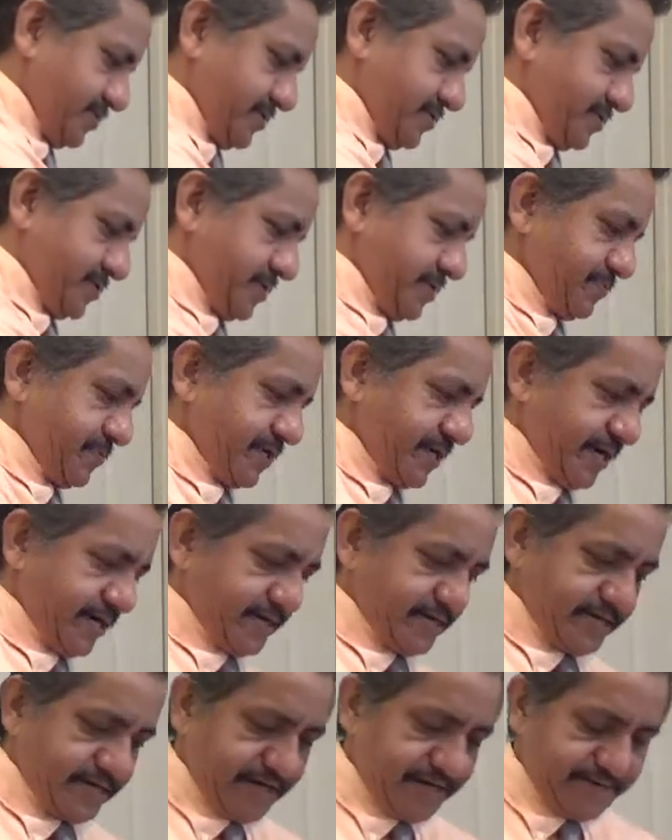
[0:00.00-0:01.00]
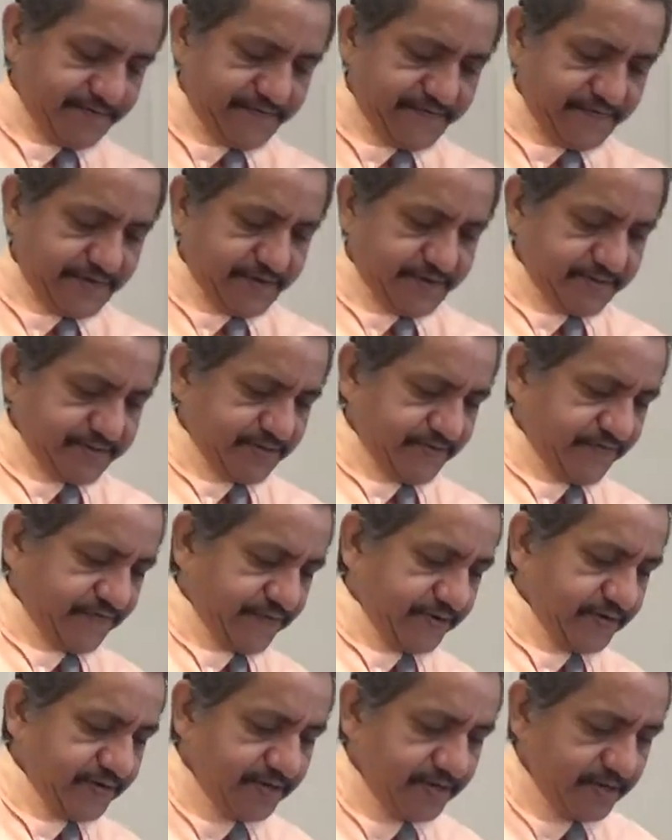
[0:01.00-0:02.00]
Cause it's gonna be kind of kind of uh,
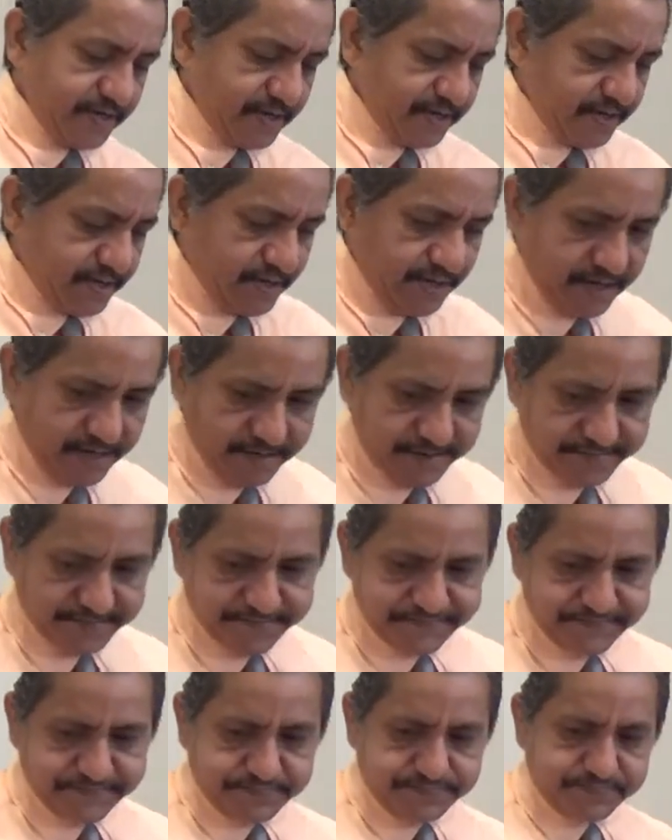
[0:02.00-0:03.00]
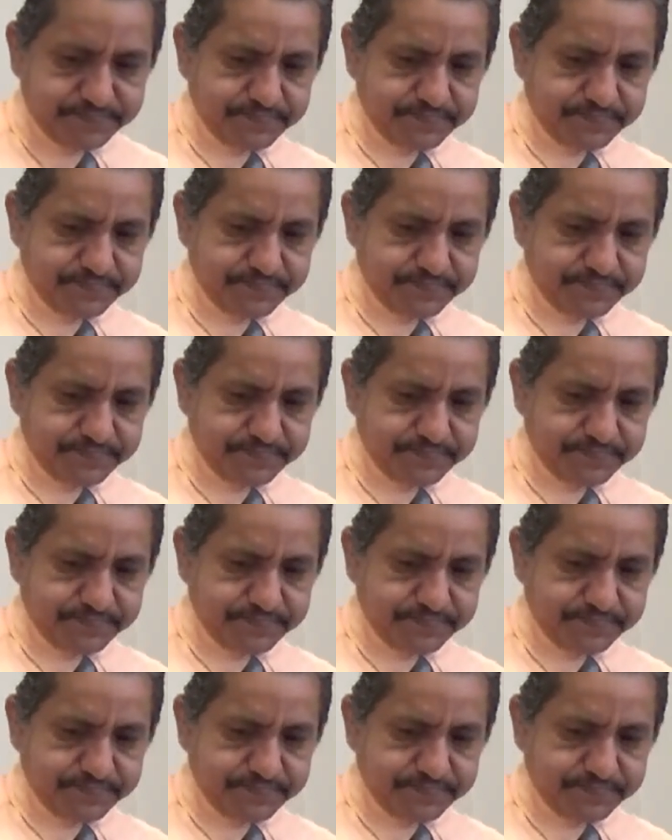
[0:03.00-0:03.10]
different because um,